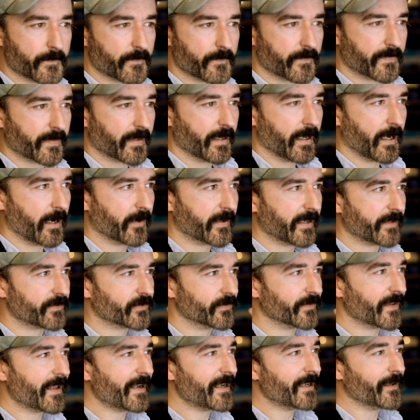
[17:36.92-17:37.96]
okay, so
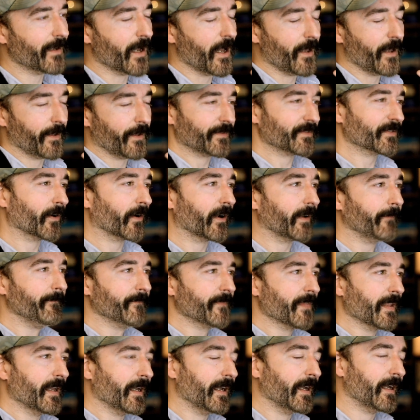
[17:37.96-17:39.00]
then,
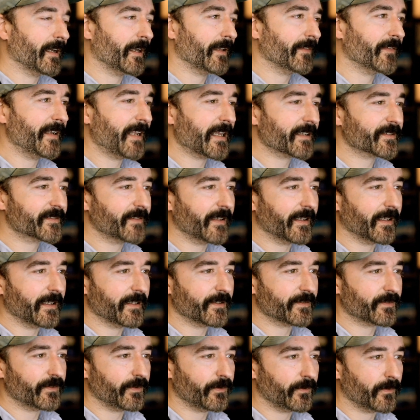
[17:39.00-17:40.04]
the next thing is
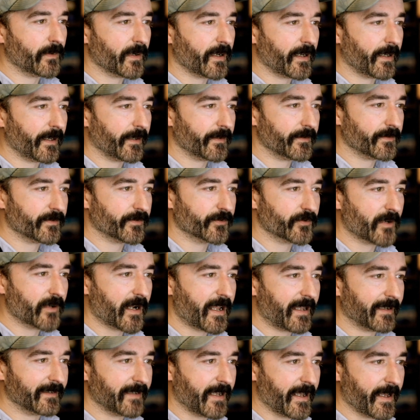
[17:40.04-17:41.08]
to drag
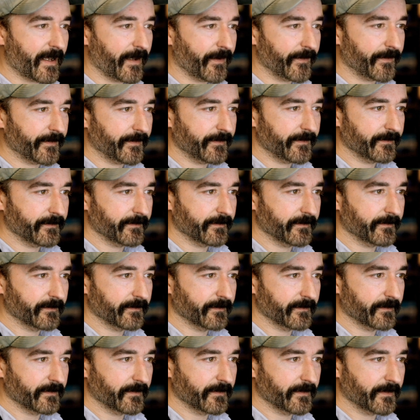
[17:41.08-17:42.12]
down
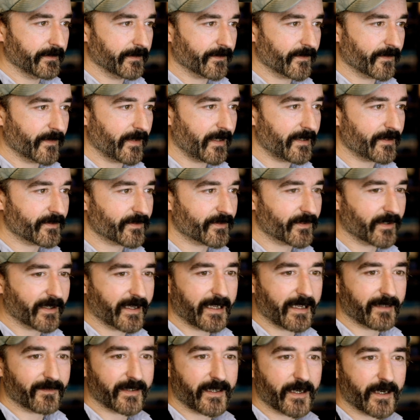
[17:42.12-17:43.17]
these to get
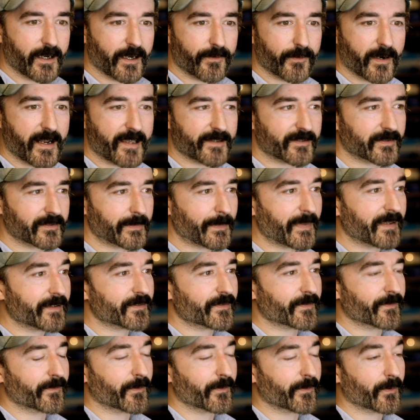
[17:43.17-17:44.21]
the other estimates
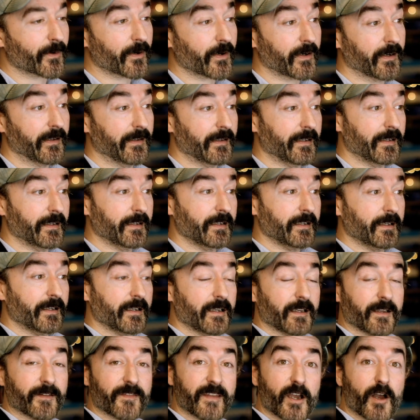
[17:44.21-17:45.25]
for
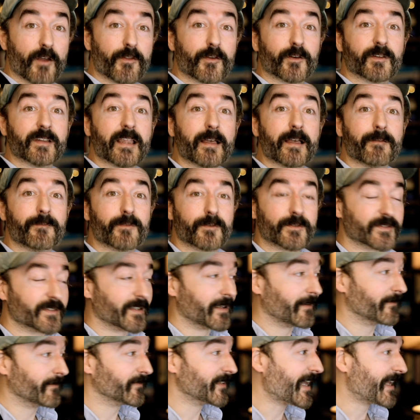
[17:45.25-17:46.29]
the other levels of
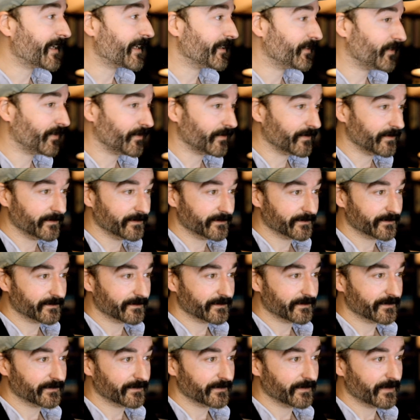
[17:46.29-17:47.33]
latitude.
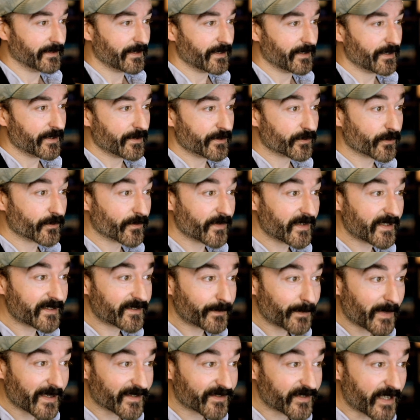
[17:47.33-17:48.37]
So this
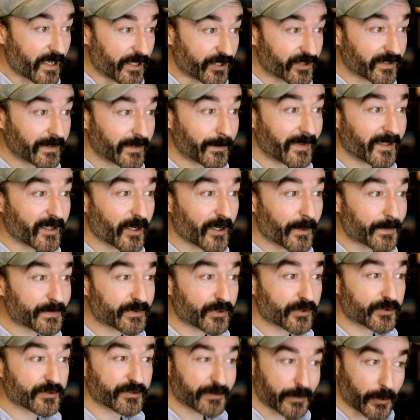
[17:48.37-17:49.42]
essentially becomes our
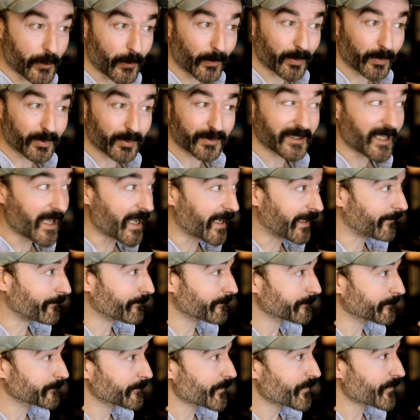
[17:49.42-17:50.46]
slope line.
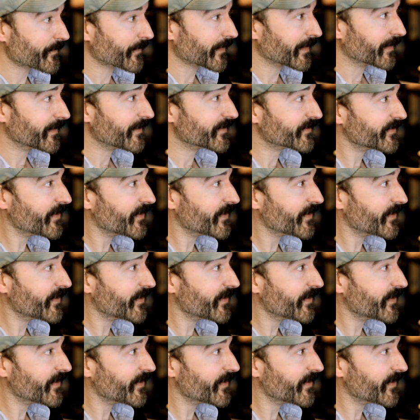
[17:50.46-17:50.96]
This line